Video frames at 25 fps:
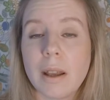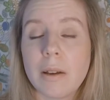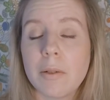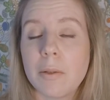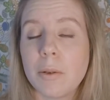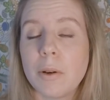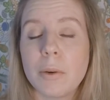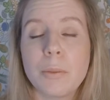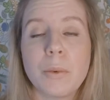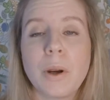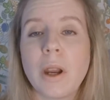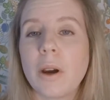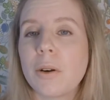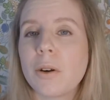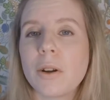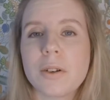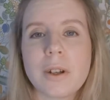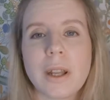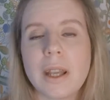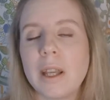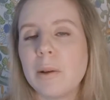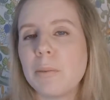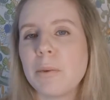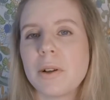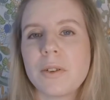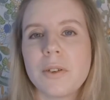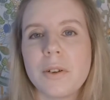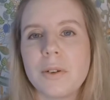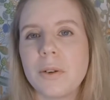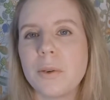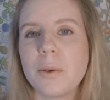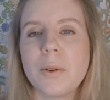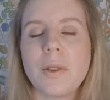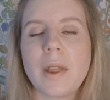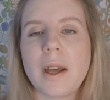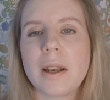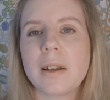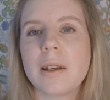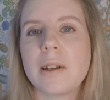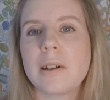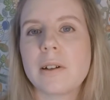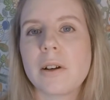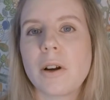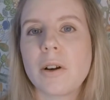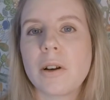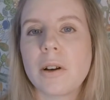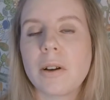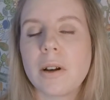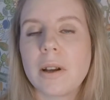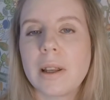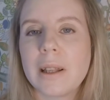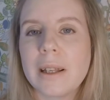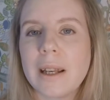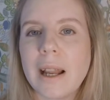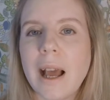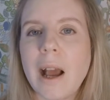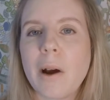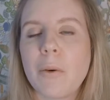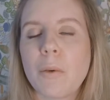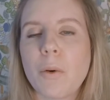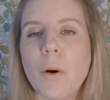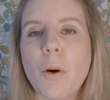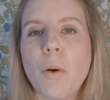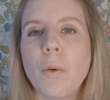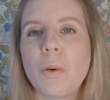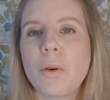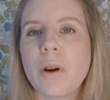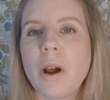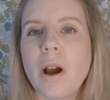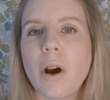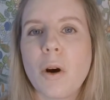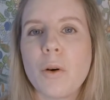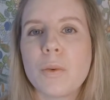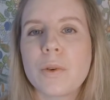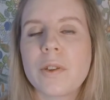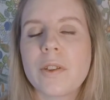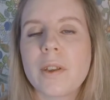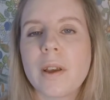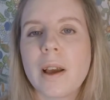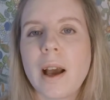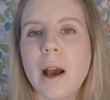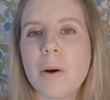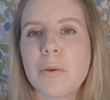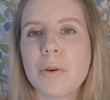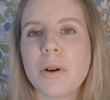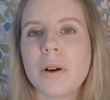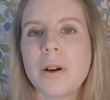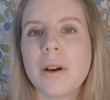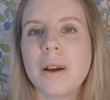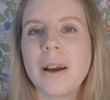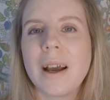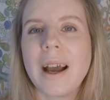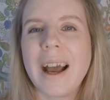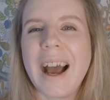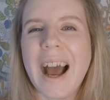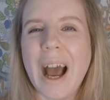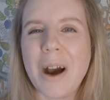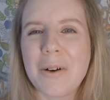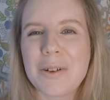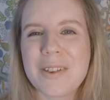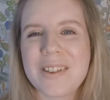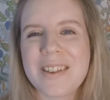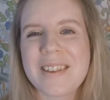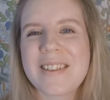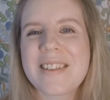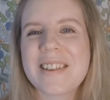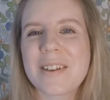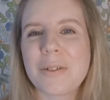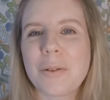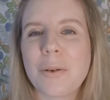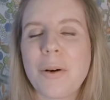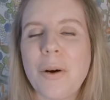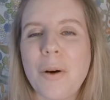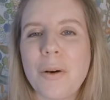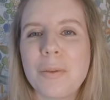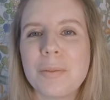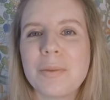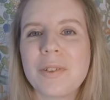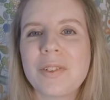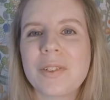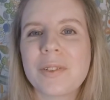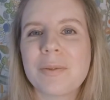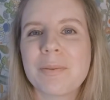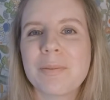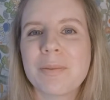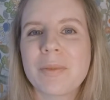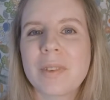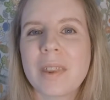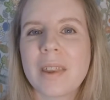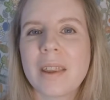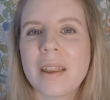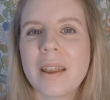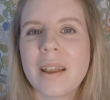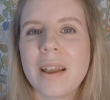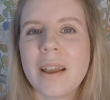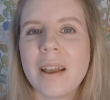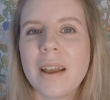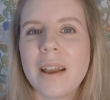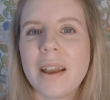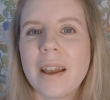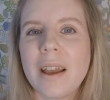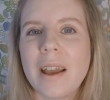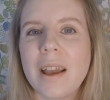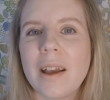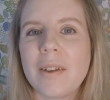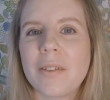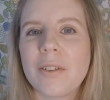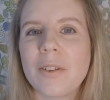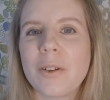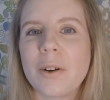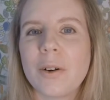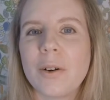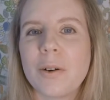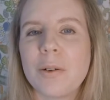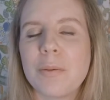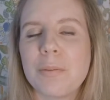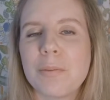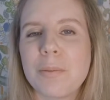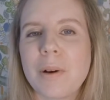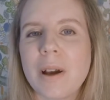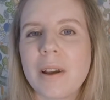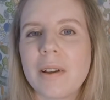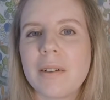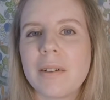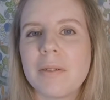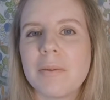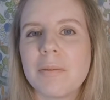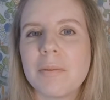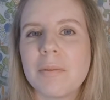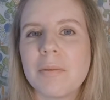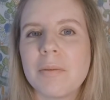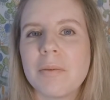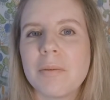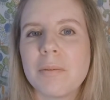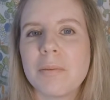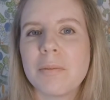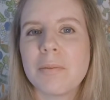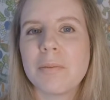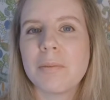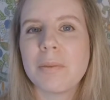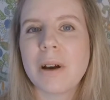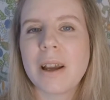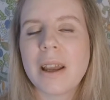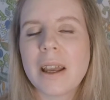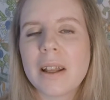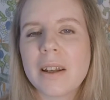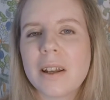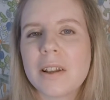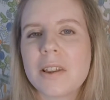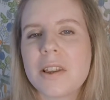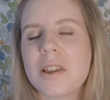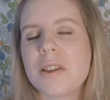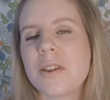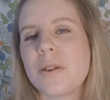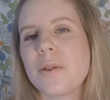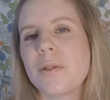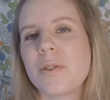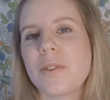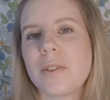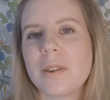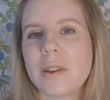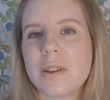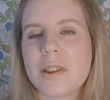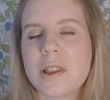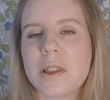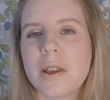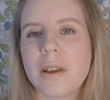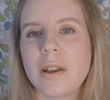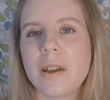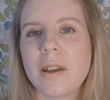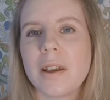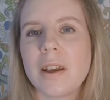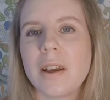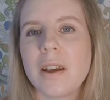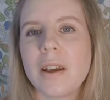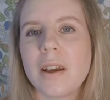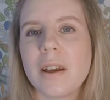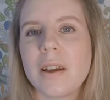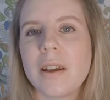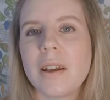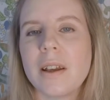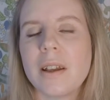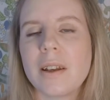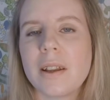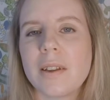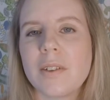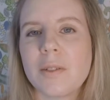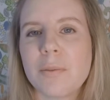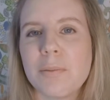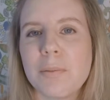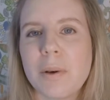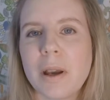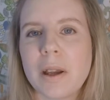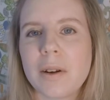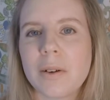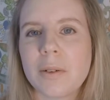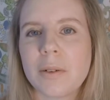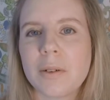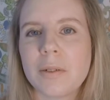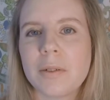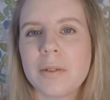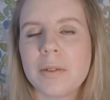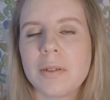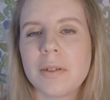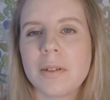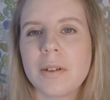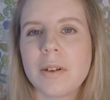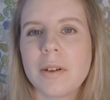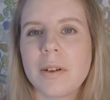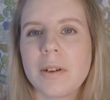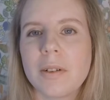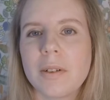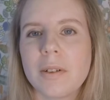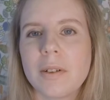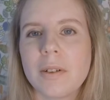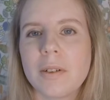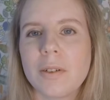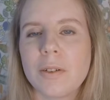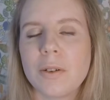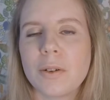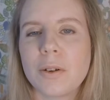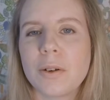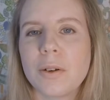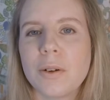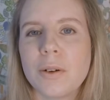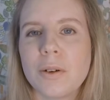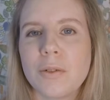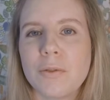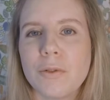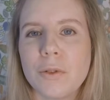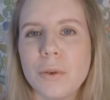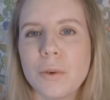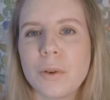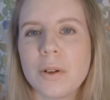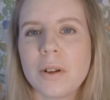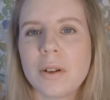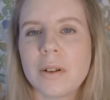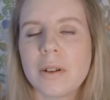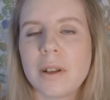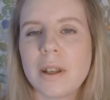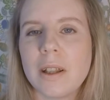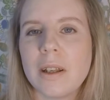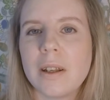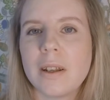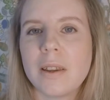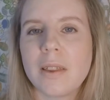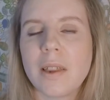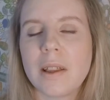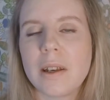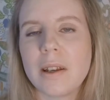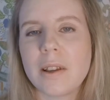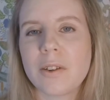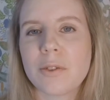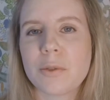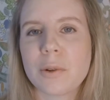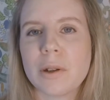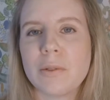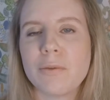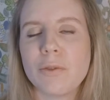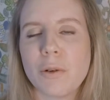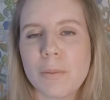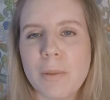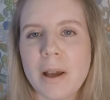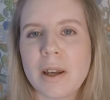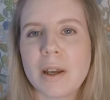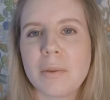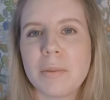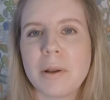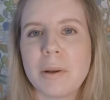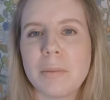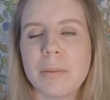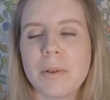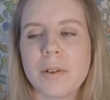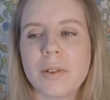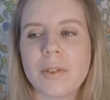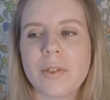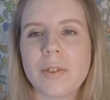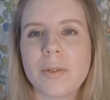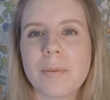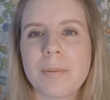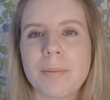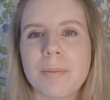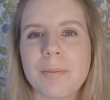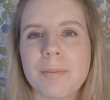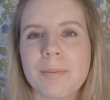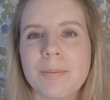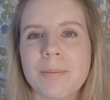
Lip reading: we are not able to do that, you know, in our own houses or homes. So by energy usage, it is better to cook food in the industry for many peoples.